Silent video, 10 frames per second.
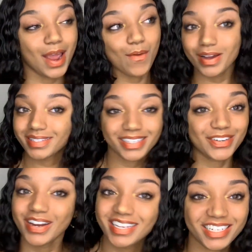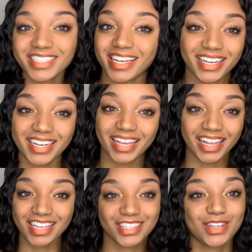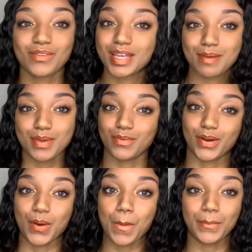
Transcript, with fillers: It wasn't crazy shedding like that, so don't get me wrong.